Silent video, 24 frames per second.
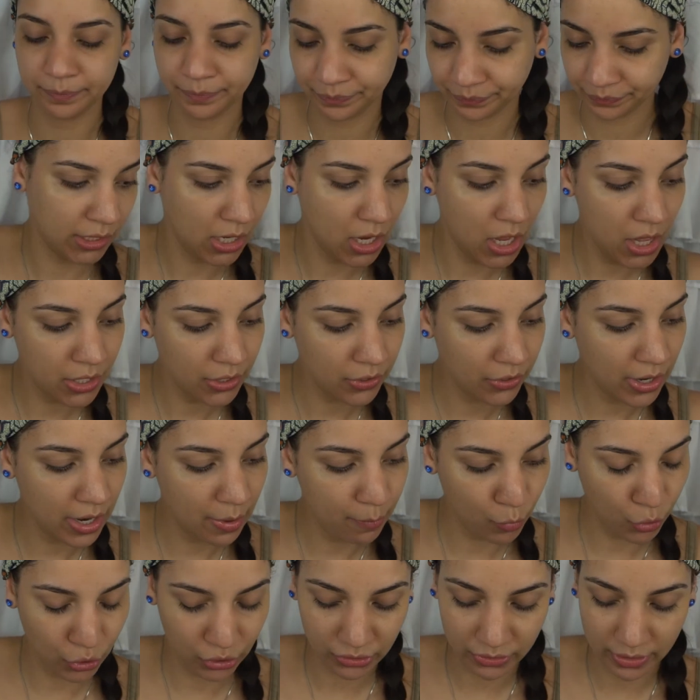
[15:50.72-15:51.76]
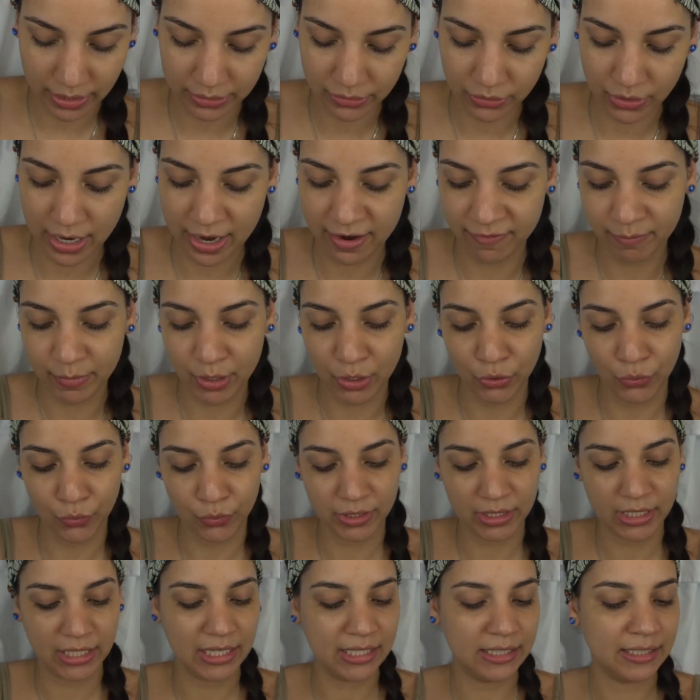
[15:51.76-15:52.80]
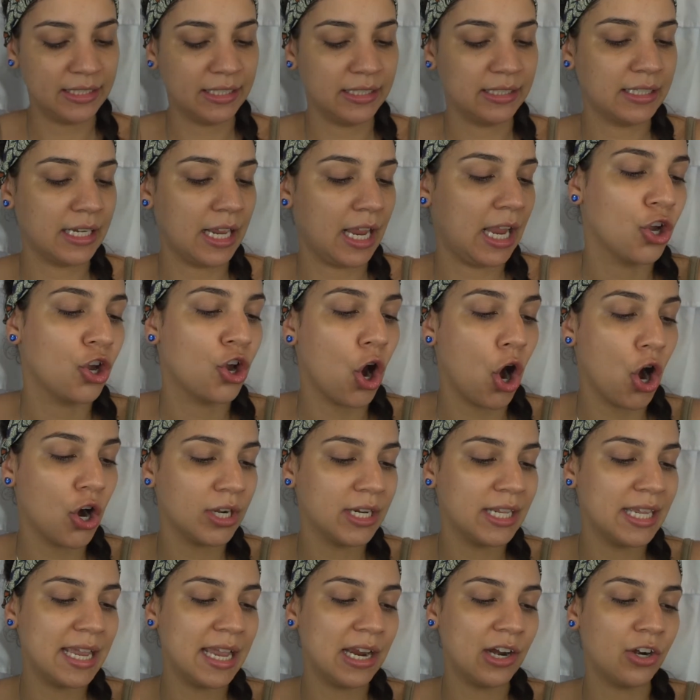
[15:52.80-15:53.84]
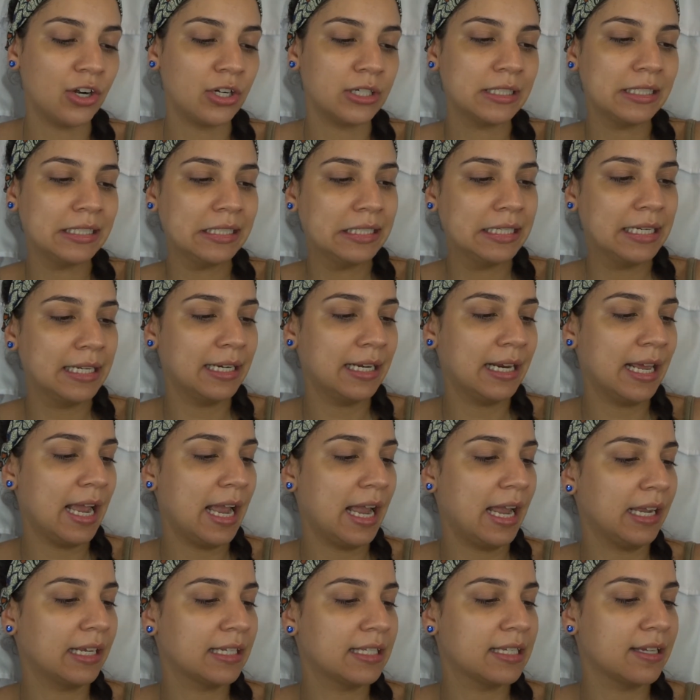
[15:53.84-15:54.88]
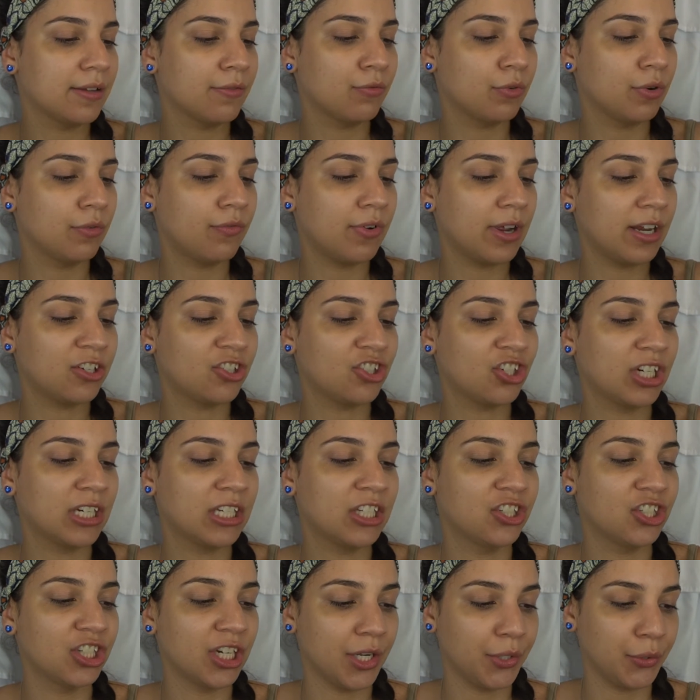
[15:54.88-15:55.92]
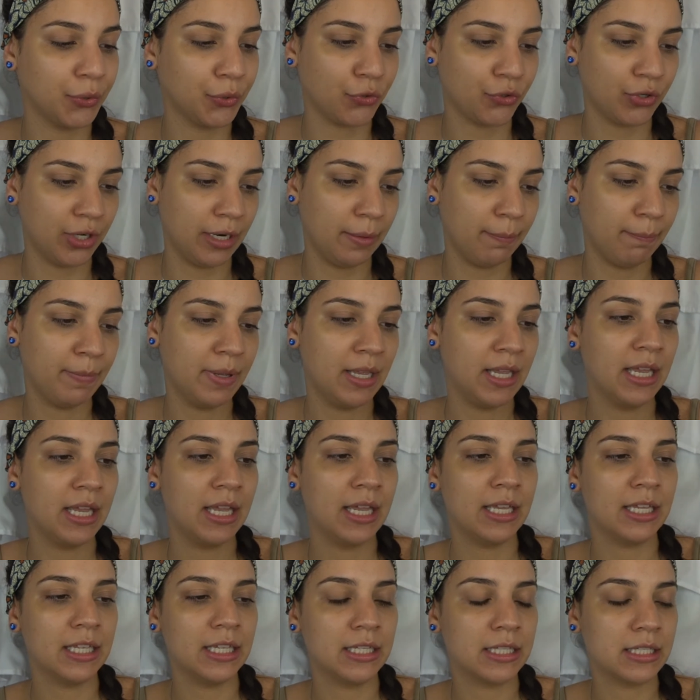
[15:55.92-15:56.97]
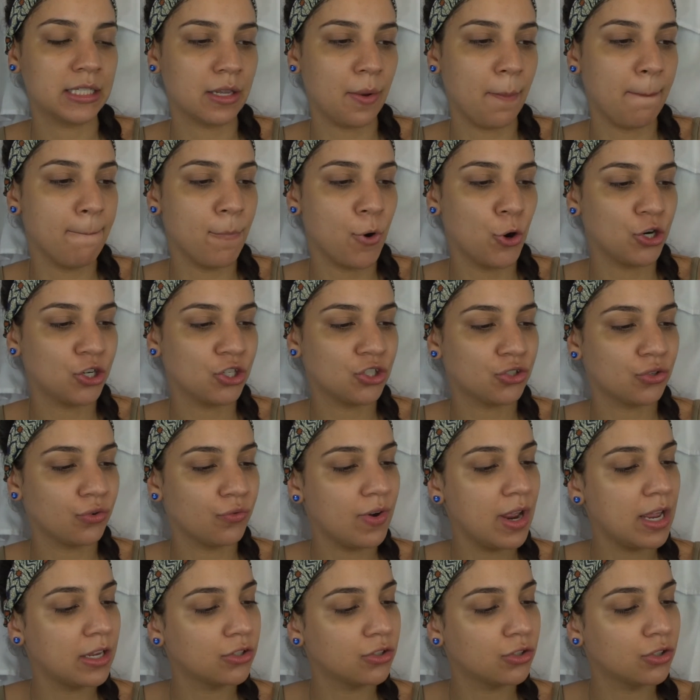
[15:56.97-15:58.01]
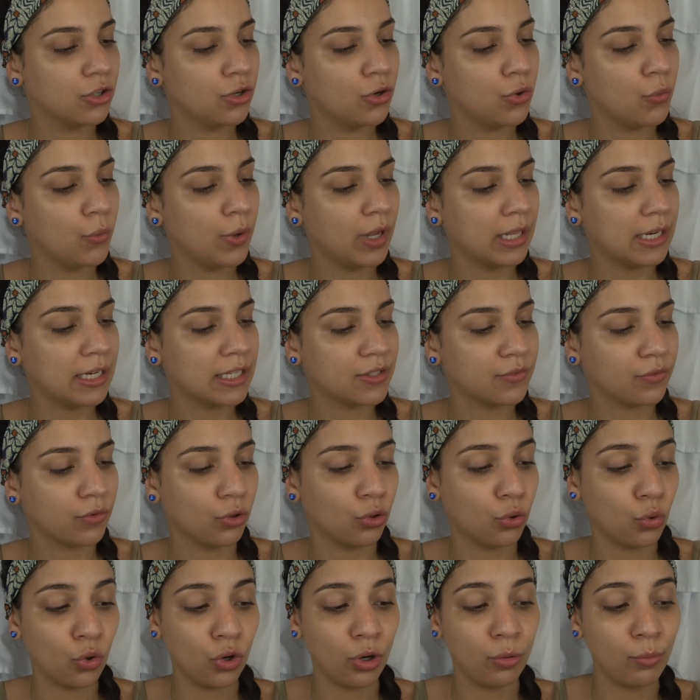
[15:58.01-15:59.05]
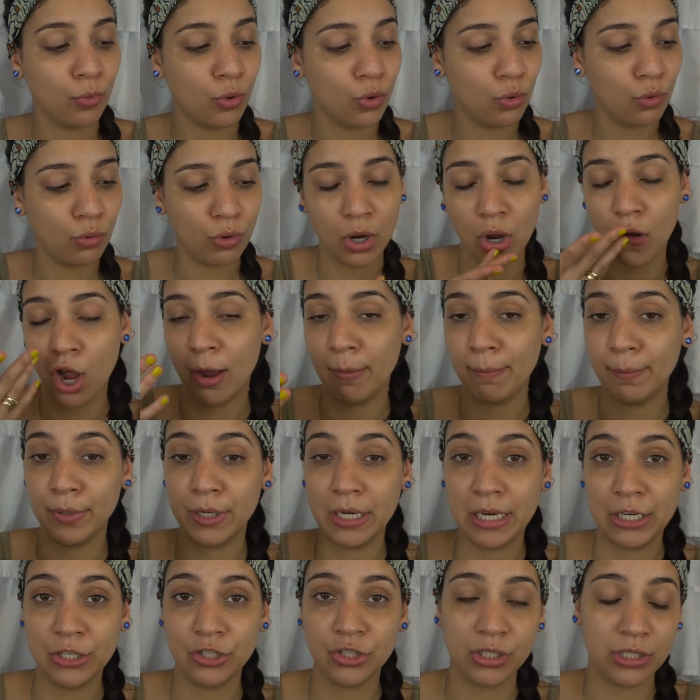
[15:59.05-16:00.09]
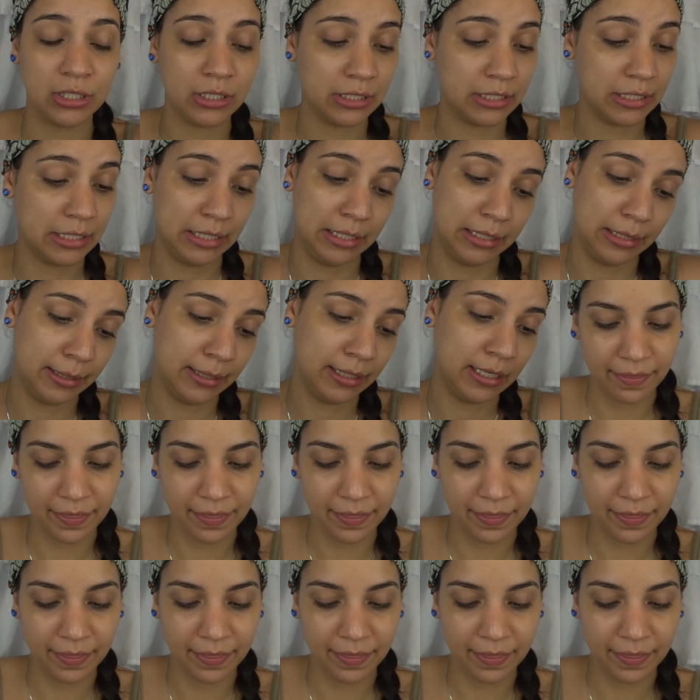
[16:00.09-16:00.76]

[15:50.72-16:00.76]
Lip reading: The other moisturizer I've been using is this Garnier Skin Active Refreshing Gel Cream. It's a moisture rescue and it's for normal combination skin.